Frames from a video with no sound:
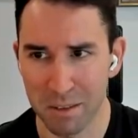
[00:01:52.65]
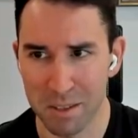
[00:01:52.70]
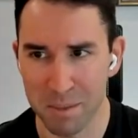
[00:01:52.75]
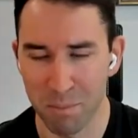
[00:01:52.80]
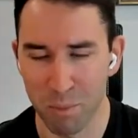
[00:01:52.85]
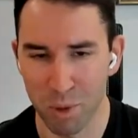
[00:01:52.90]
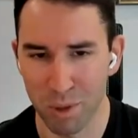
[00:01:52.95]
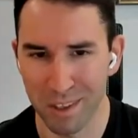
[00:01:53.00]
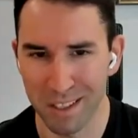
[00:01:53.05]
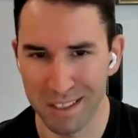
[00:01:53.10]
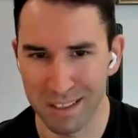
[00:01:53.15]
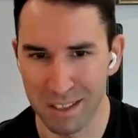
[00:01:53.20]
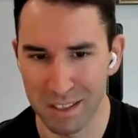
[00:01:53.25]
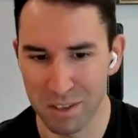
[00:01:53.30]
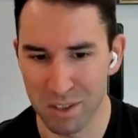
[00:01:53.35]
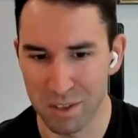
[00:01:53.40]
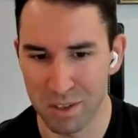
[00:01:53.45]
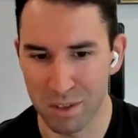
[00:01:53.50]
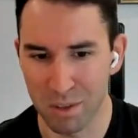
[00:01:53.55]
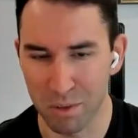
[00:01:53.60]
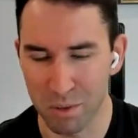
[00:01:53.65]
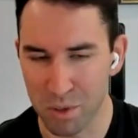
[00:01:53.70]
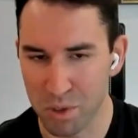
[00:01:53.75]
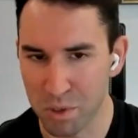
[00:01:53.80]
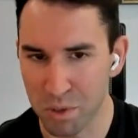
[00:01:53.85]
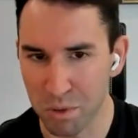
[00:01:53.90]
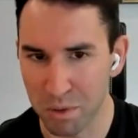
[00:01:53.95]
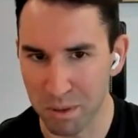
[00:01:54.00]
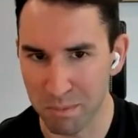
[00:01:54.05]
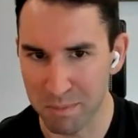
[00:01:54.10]
It's more like they just don't
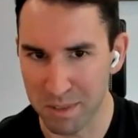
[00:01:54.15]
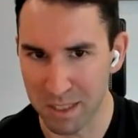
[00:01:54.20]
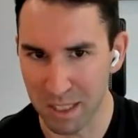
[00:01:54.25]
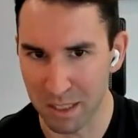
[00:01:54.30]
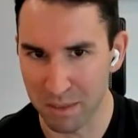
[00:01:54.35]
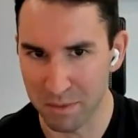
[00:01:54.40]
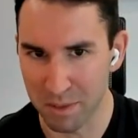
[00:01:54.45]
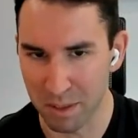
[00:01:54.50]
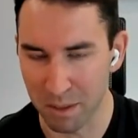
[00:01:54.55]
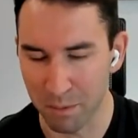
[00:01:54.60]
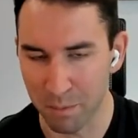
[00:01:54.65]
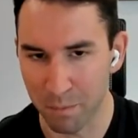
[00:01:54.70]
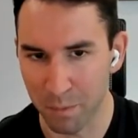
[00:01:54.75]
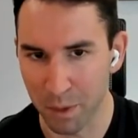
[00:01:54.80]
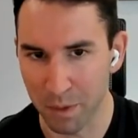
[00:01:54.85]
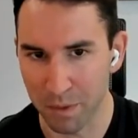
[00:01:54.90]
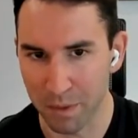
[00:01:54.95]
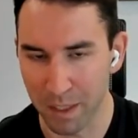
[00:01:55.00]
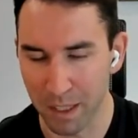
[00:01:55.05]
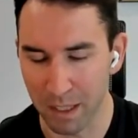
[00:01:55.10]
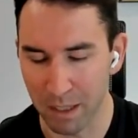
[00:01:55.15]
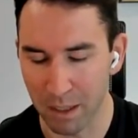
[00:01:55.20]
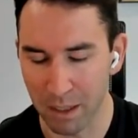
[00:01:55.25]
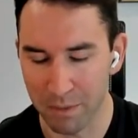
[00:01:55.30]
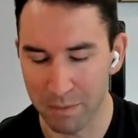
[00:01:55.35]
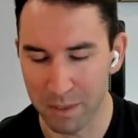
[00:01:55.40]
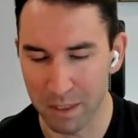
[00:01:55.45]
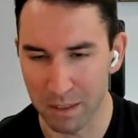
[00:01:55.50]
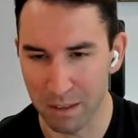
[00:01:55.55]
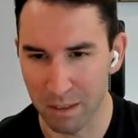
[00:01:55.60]
shoot themselves in the foot that
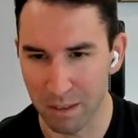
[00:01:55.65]
often.